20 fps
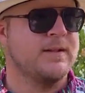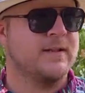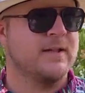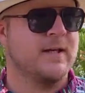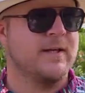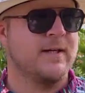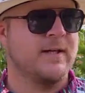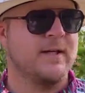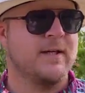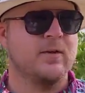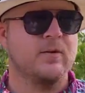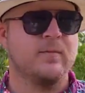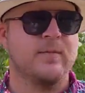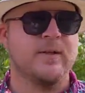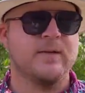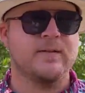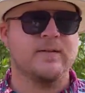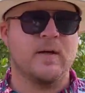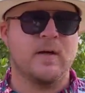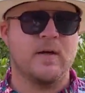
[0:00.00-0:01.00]
kind of little
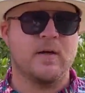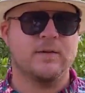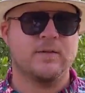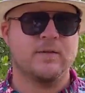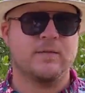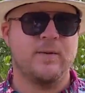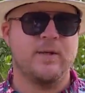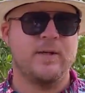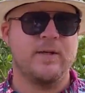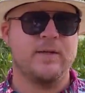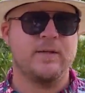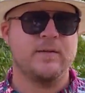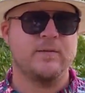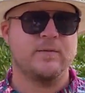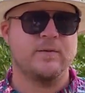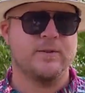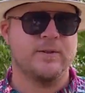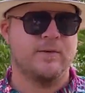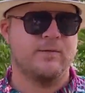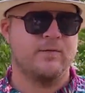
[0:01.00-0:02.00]
bit tart sweetness,
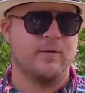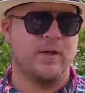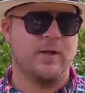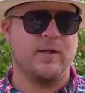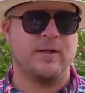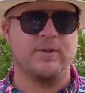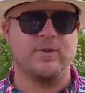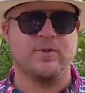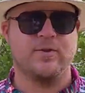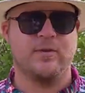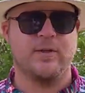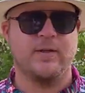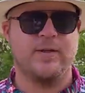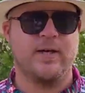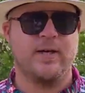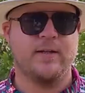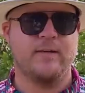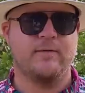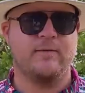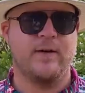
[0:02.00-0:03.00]
which I've really enjoyed
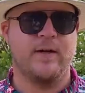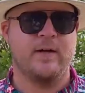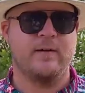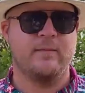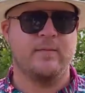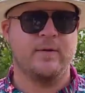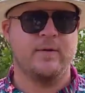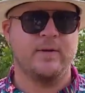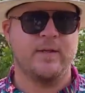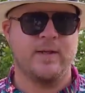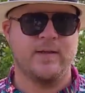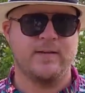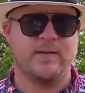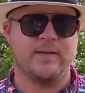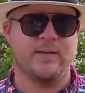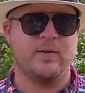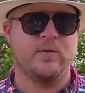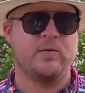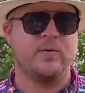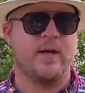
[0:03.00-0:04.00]
that development. There's
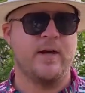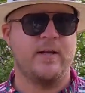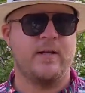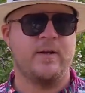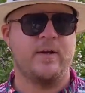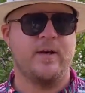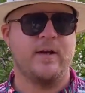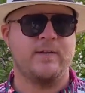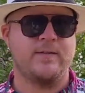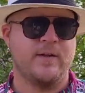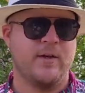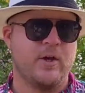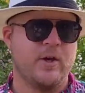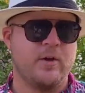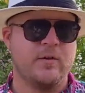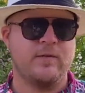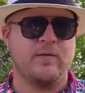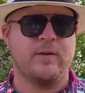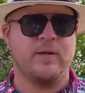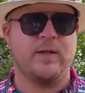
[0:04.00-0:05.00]
still that nice
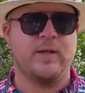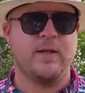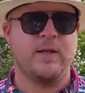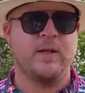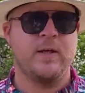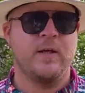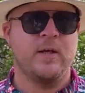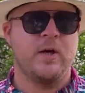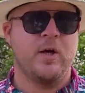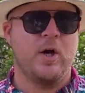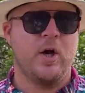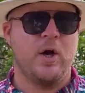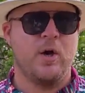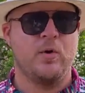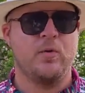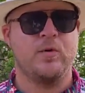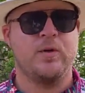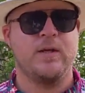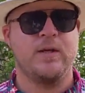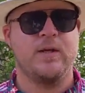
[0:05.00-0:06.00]
earthy,
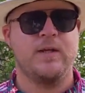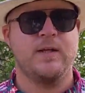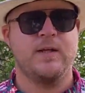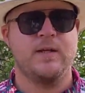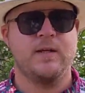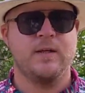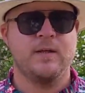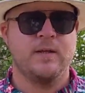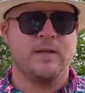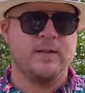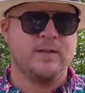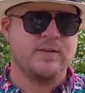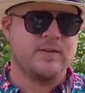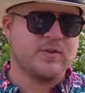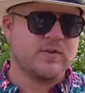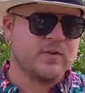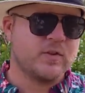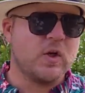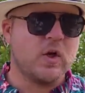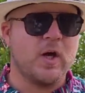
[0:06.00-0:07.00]
oaky,
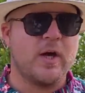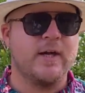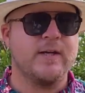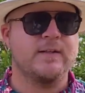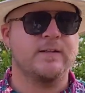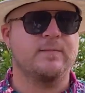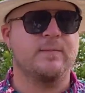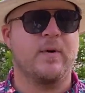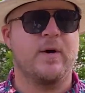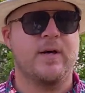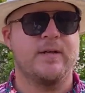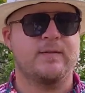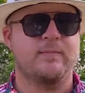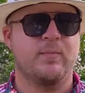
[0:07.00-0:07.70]
slight spice